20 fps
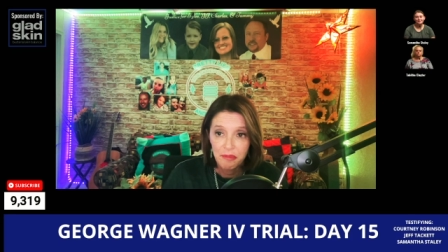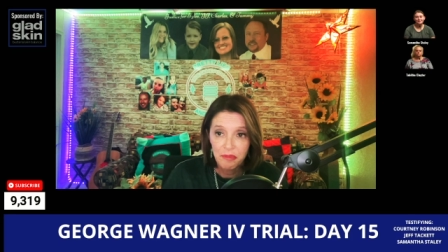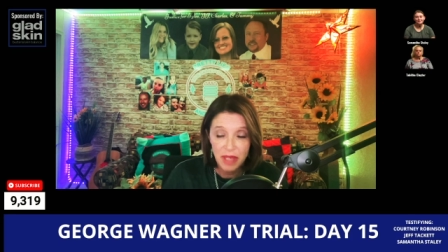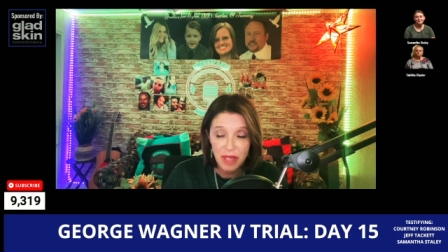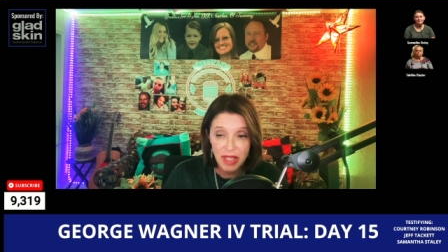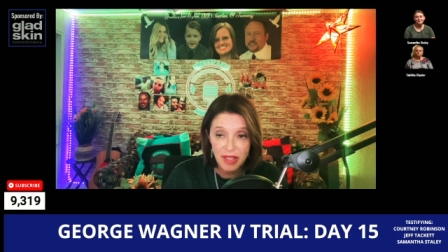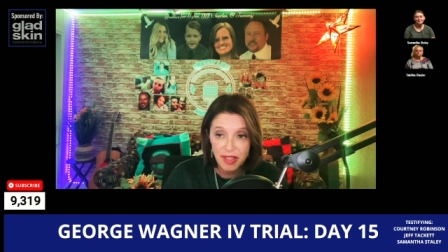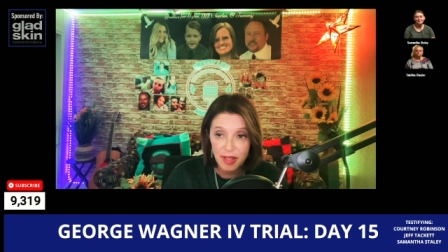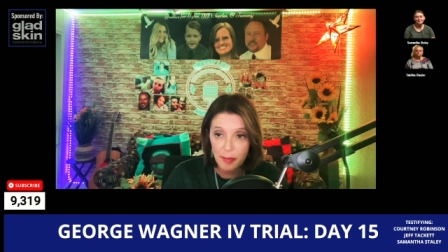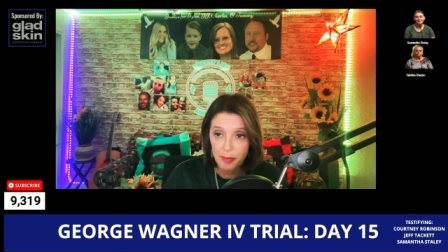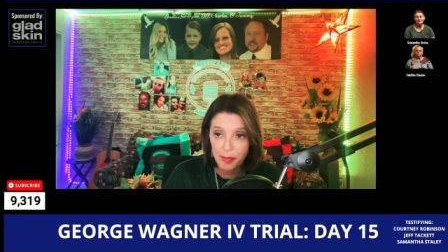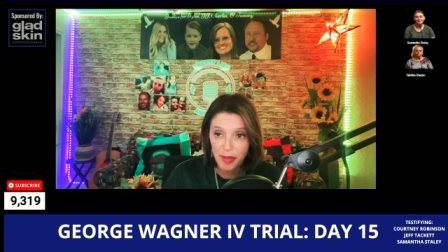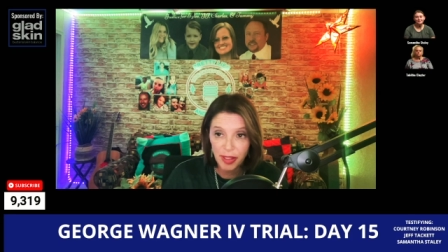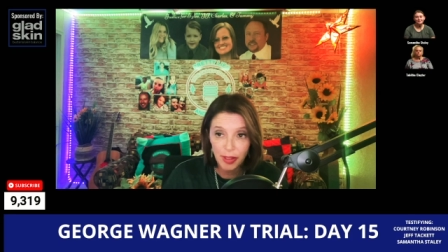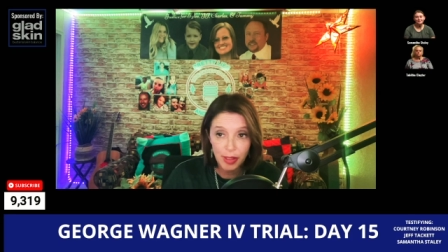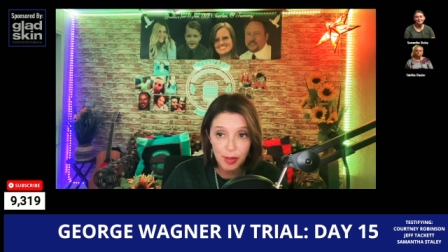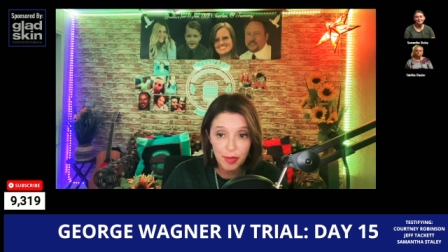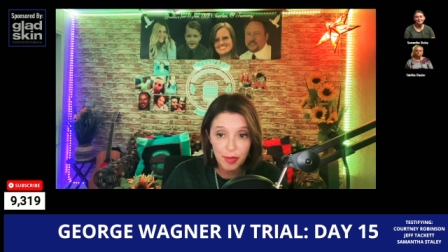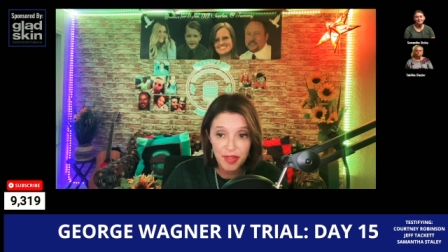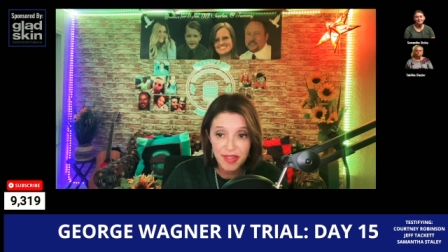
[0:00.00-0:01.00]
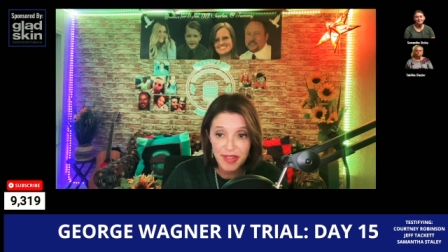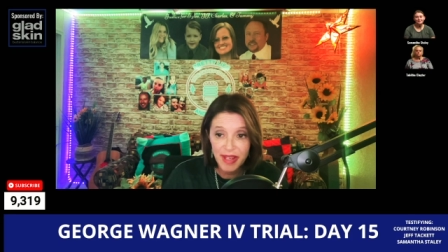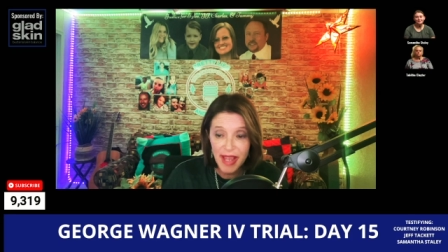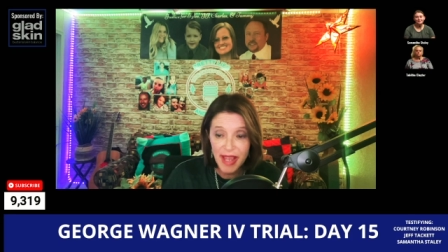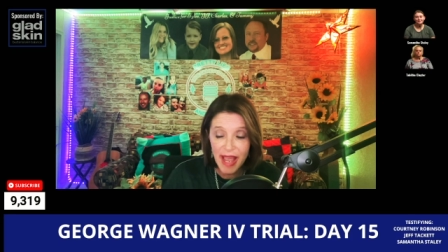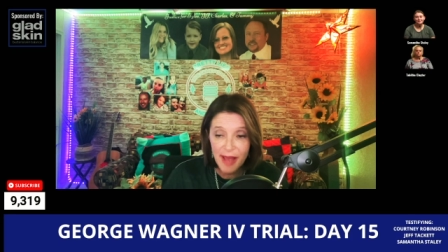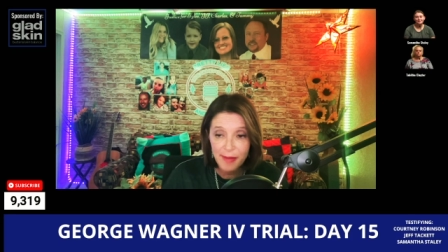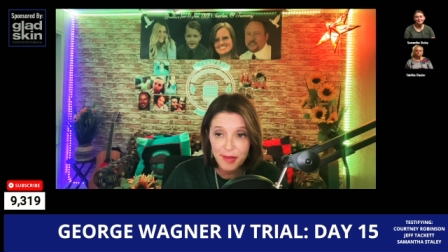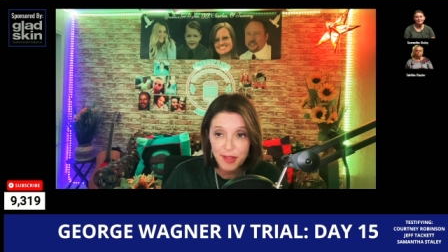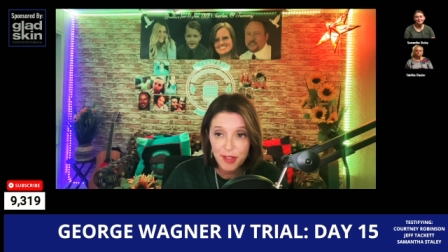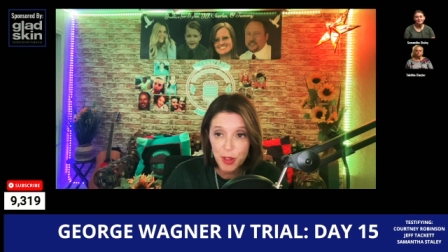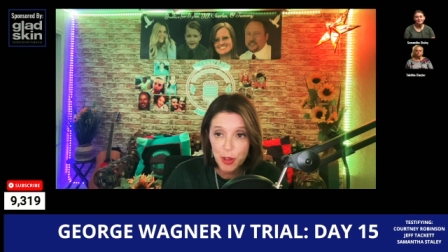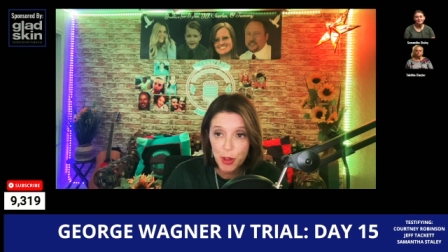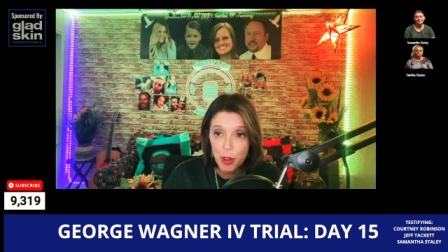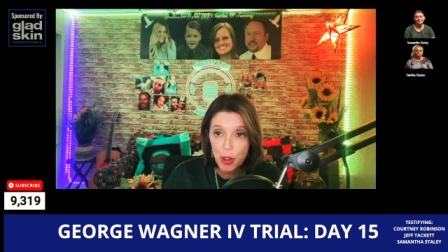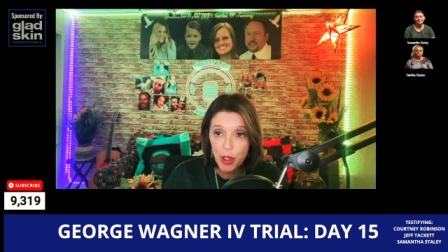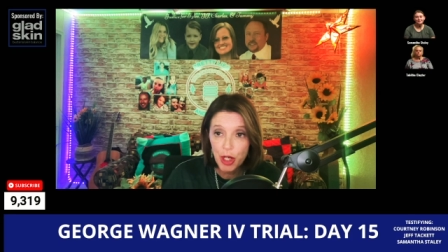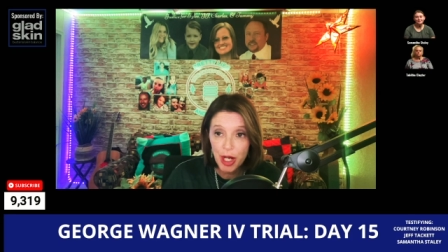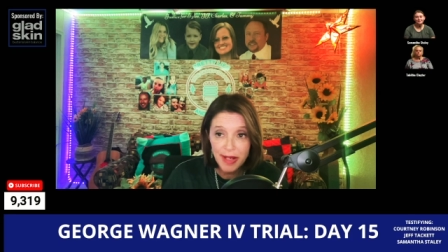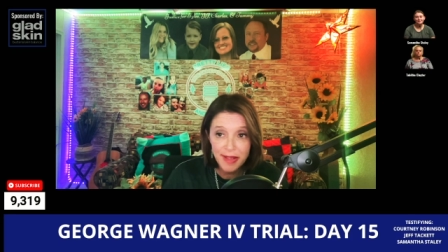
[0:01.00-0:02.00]
He said Billy was the absolute
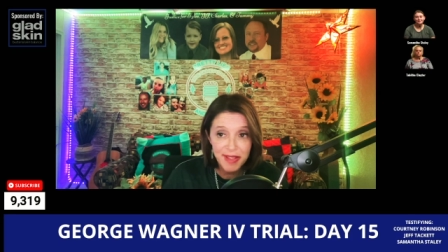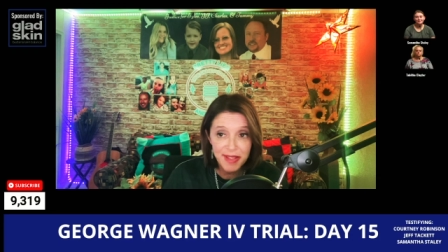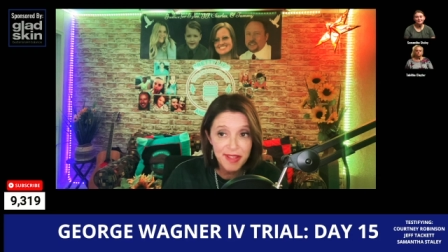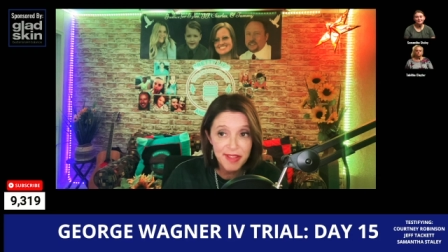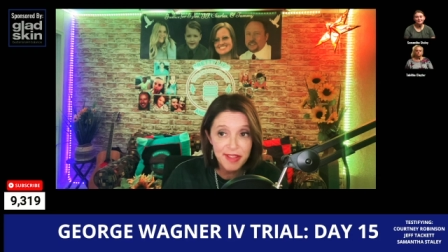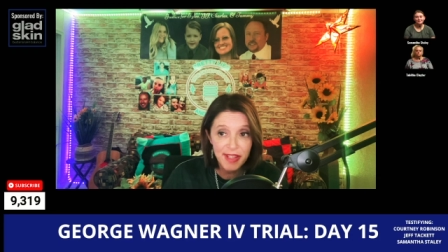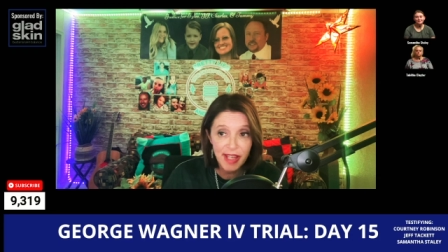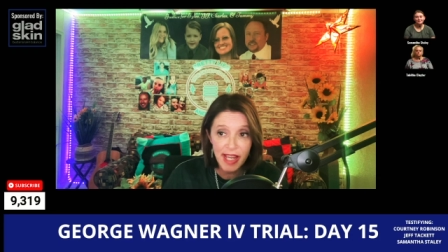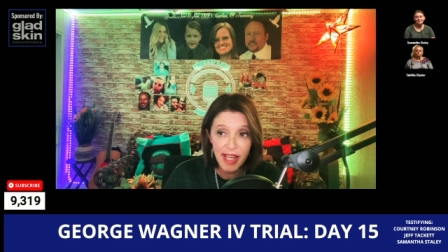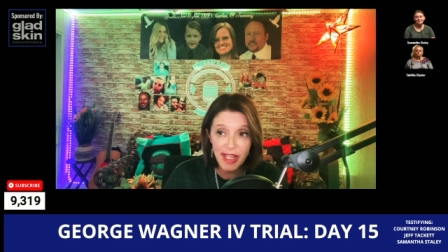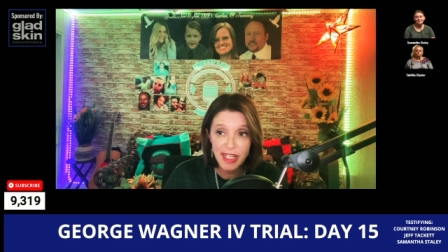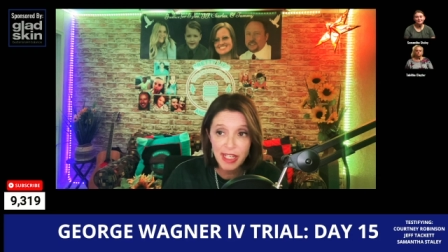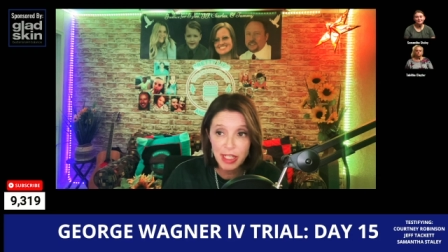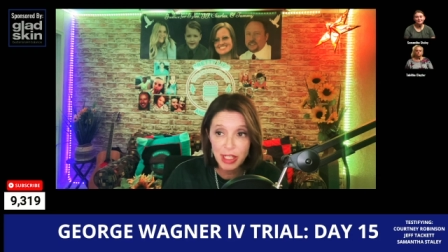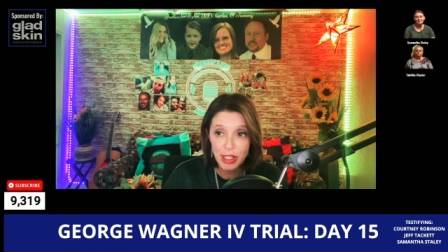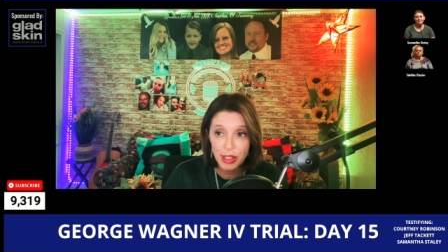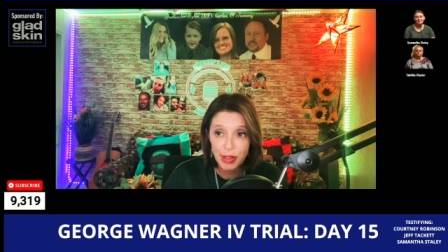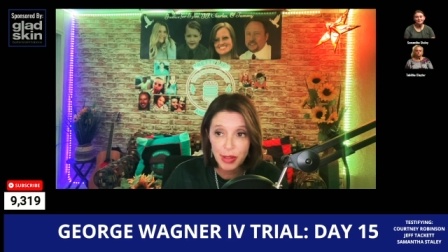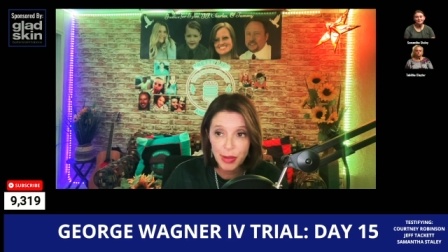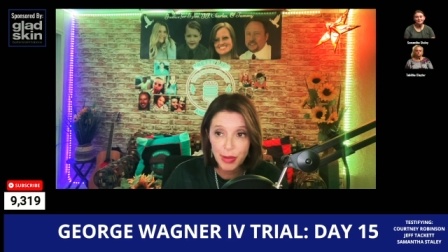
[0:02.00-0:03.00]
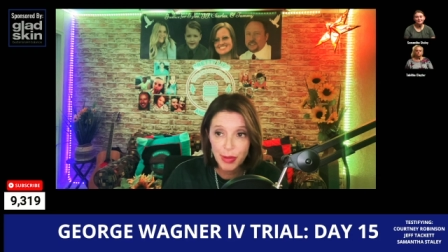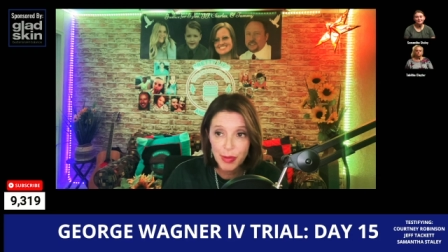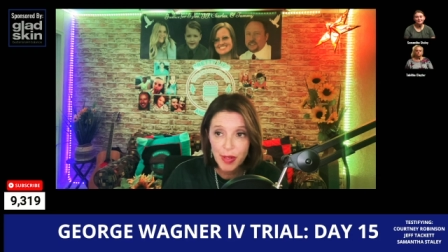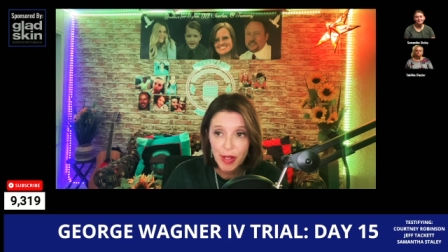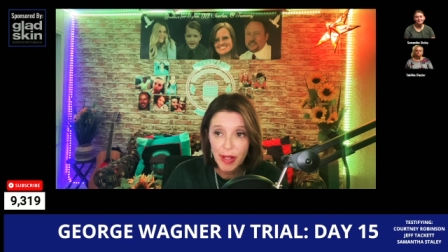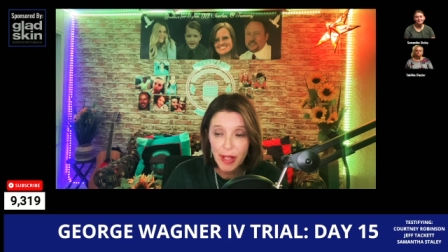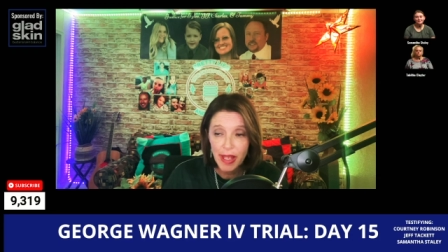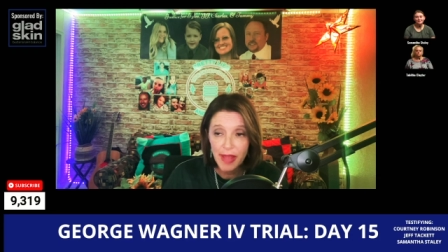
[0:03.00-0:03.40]
craziest guy he knew